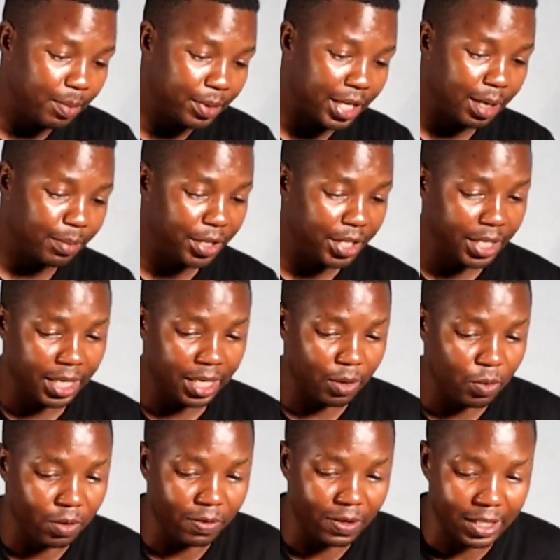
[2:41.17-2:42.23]
Muchanga
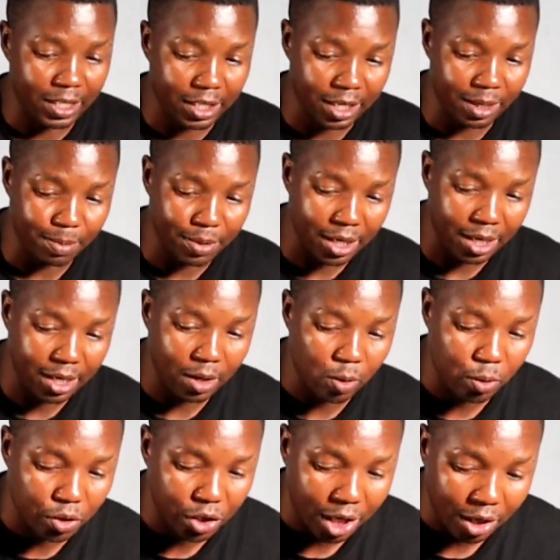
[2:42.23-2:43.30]
Mistera conversation, Sata
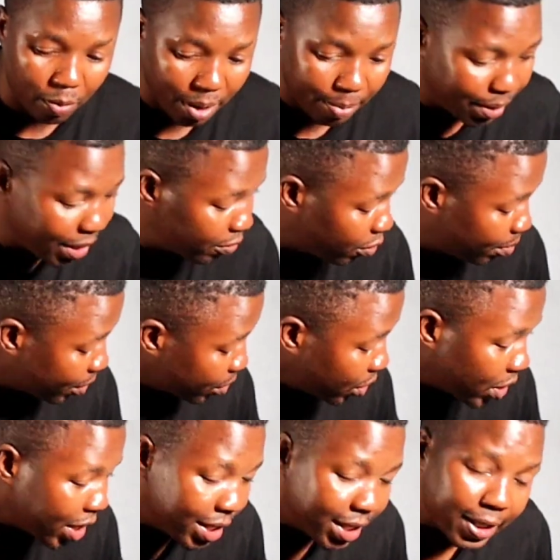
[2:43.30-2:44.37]
Rukshana by platform, you
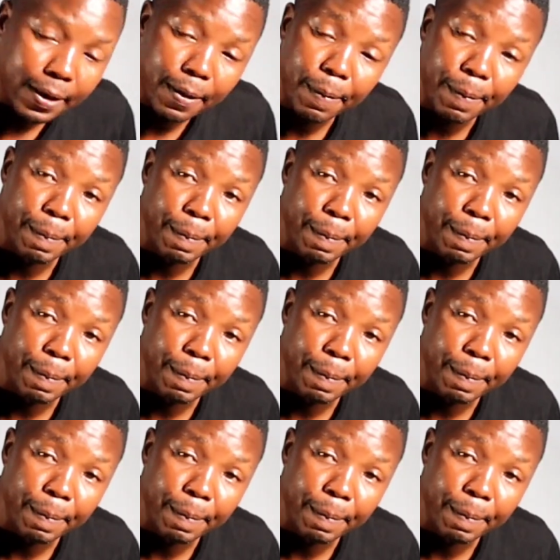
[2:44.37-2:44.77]
turn it.